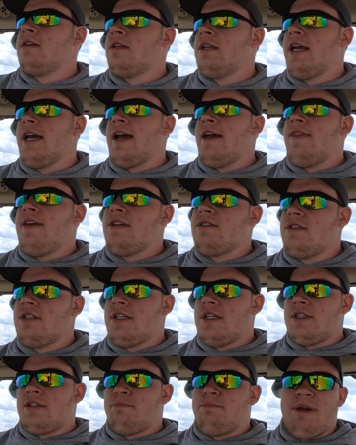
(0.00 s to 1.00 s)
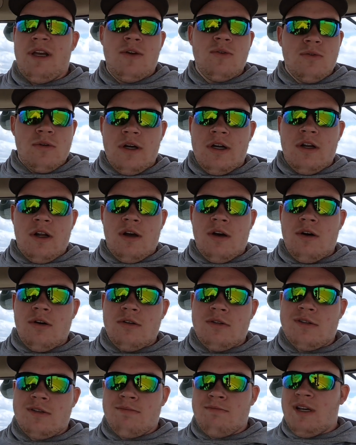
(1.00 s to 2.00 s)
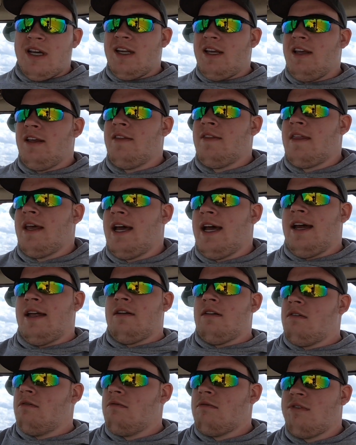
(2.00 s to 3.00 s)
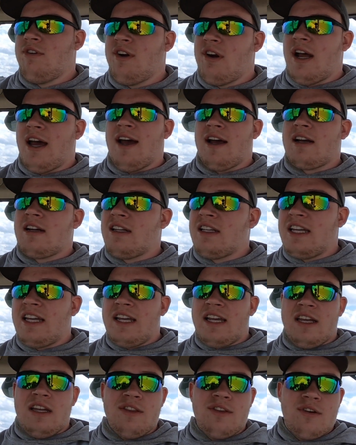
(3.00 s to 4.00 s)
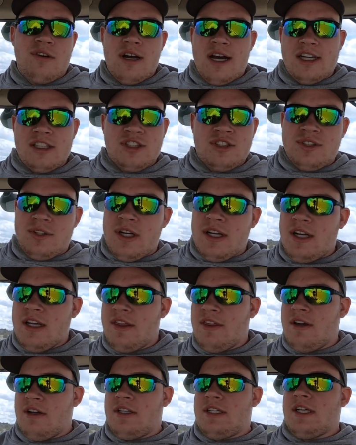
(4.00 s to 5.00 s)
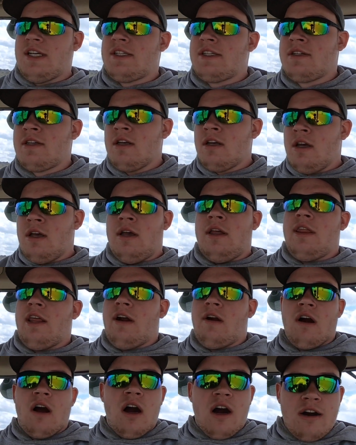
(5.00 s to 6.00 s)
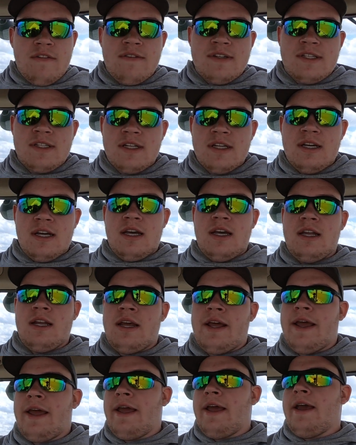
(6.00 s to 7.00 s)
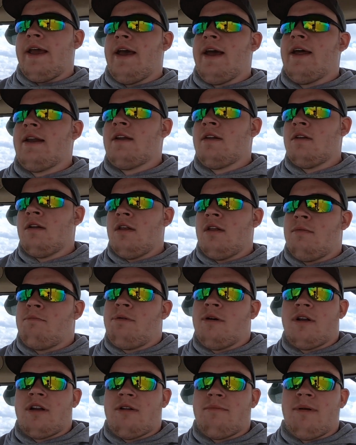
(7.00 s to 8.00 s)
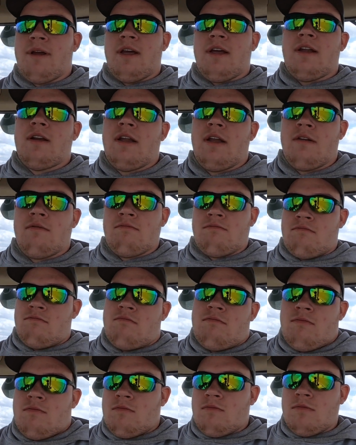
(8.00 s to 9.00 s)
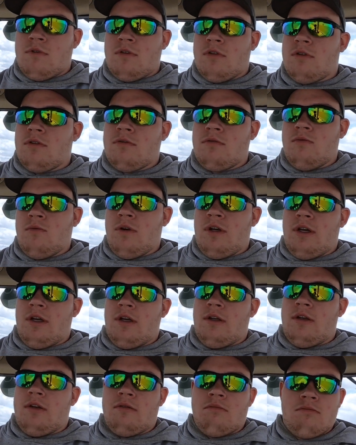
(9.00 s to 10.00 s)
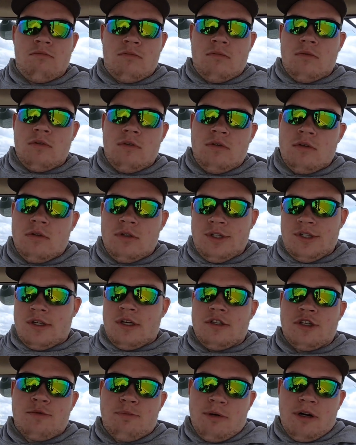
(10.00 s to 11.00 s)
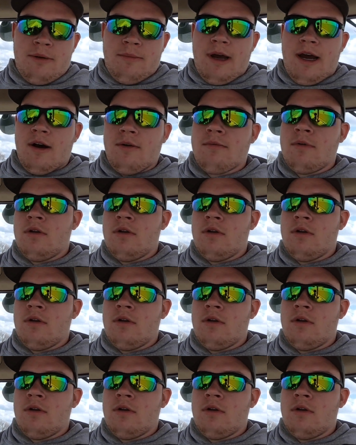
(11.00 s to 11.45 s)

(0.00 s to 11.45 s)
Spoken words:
Yeah, these are just bin run oats, meaning that they're not clean, they're not treated, they're harvested and put in the bin, and we just gotta spread them out.